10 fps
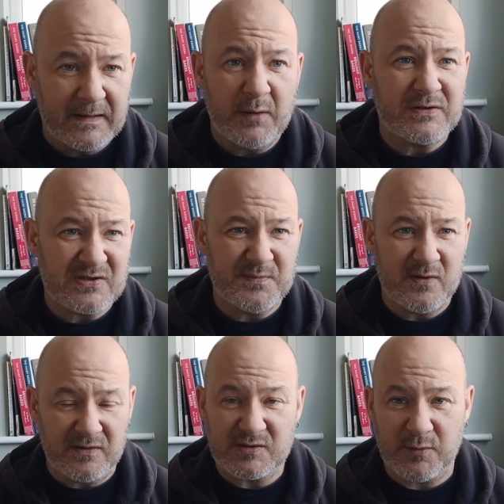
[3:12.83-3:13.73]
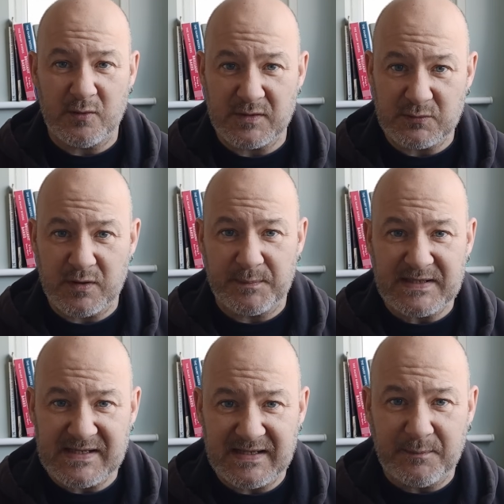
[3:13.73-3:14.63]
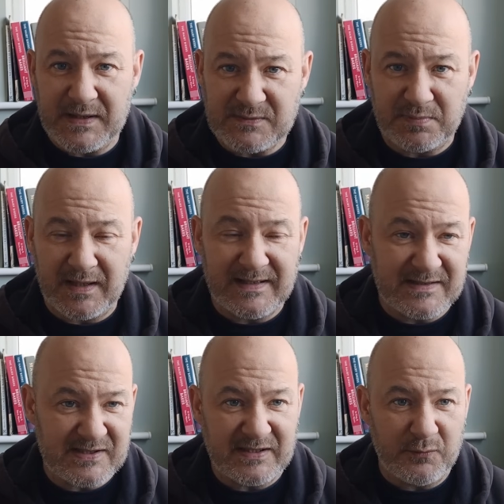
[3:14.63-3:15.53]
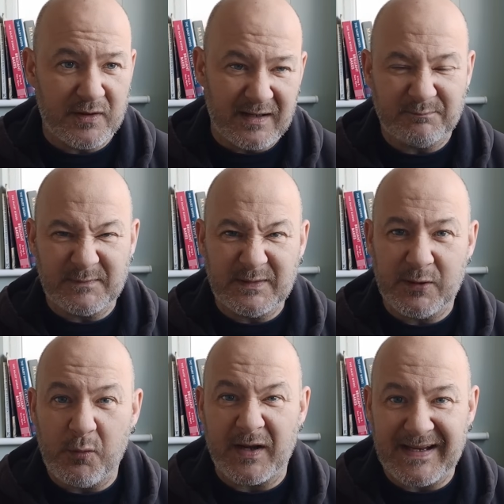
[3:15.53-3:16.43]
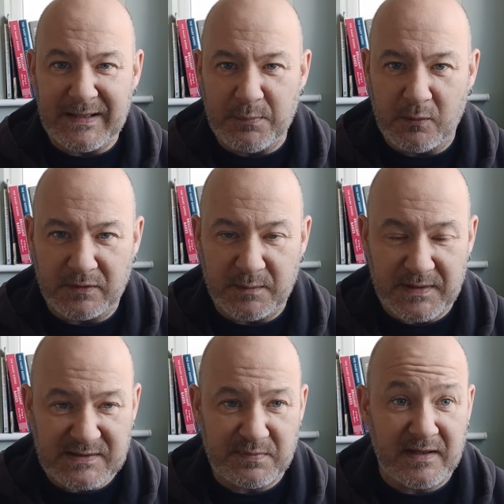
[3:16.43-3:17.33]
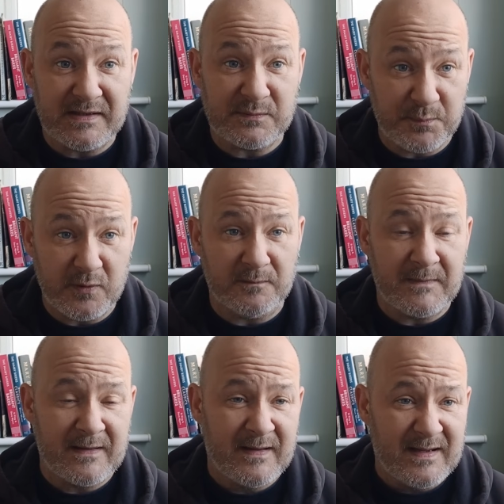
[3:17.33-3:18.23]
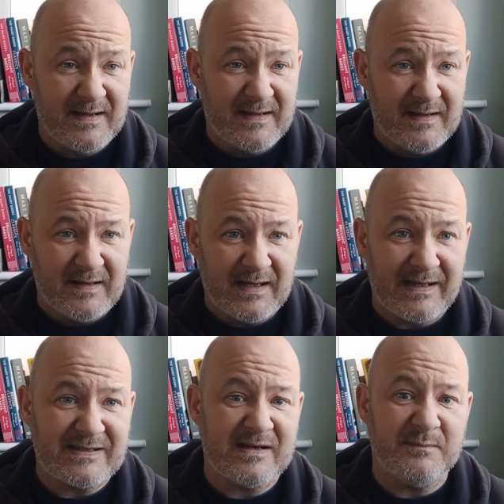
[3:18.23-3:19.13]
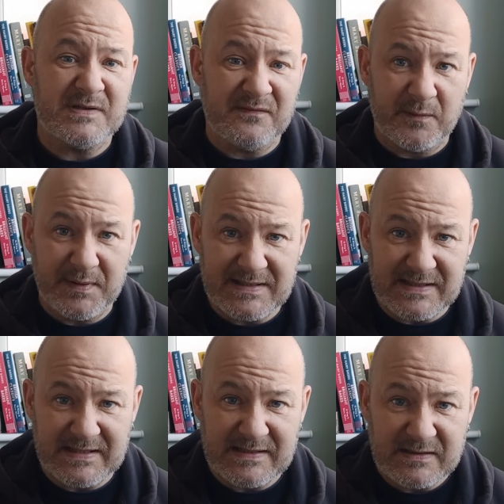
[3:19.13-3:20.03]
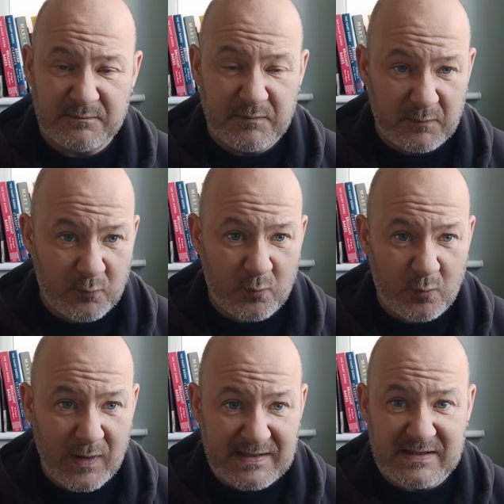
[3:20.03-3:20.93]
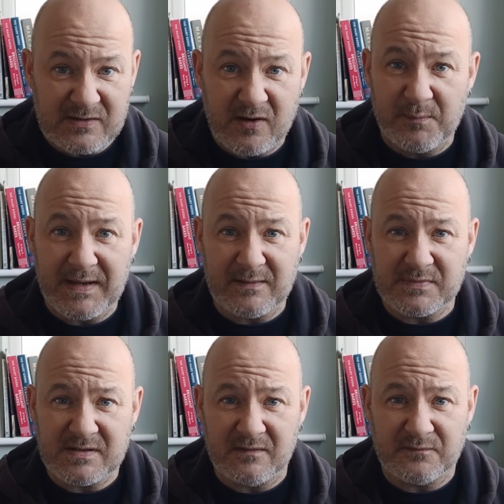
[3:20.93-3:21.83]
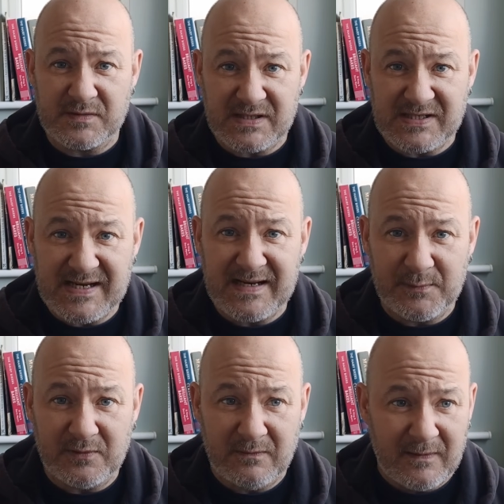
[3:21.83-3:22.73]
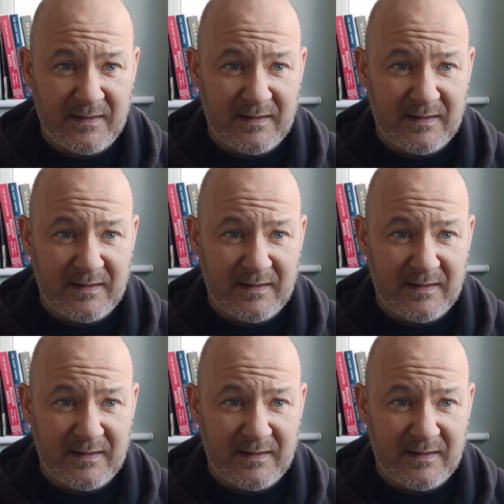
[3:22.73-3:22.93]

Now as supporters we always want to be seeing the best players and you want to keep hold of your best players, but in terms of a business, whence he's got to make himself sustainable.